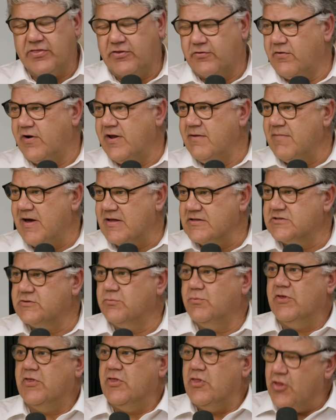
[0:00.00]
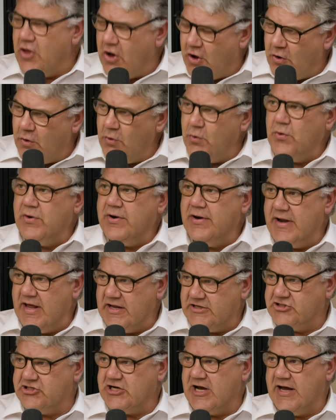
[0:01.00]
had 3 months with no
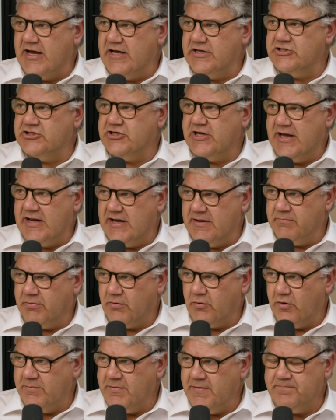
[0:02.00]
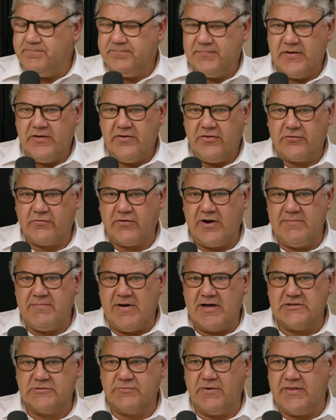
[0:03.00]
net change in employment,
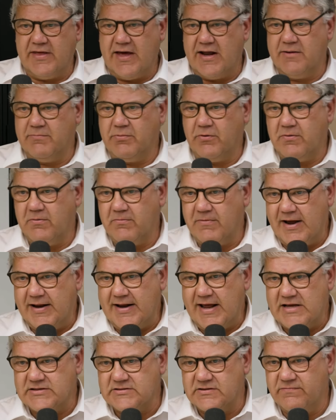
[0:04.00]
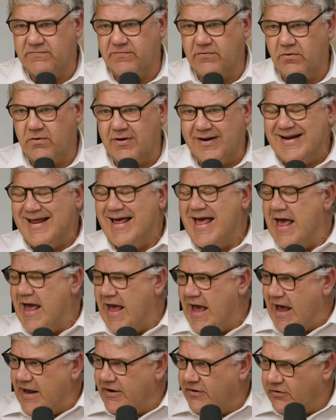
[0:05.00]
3 months where the unemployment rate hasn't fallen,
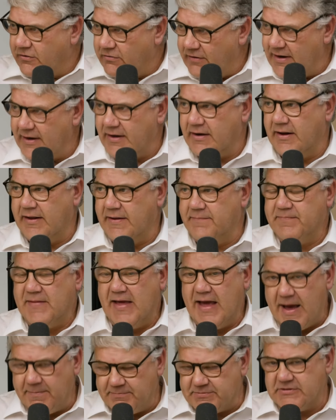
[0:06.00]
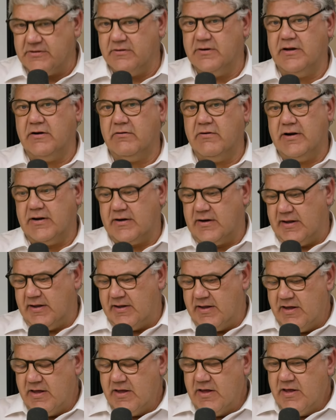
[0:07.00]
and critically, absolutely
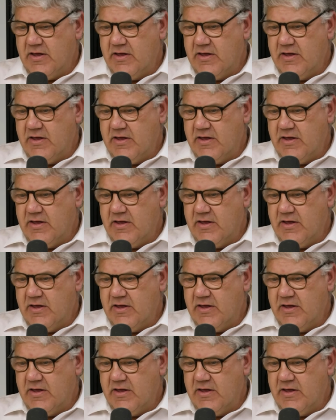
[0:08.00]
critically,